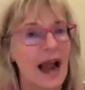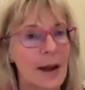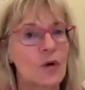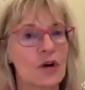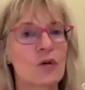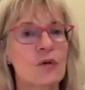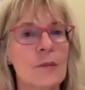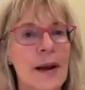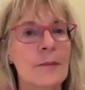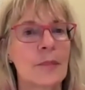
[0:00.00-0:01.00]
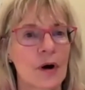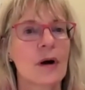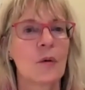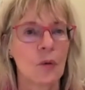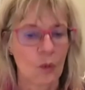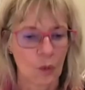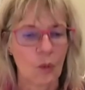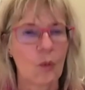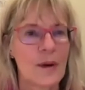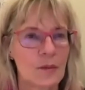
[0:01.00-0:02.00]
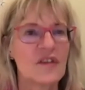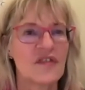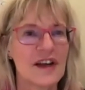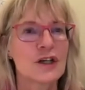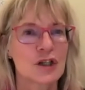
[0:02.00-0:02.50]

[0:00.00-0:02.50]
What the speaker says: I'm going to remember when we finish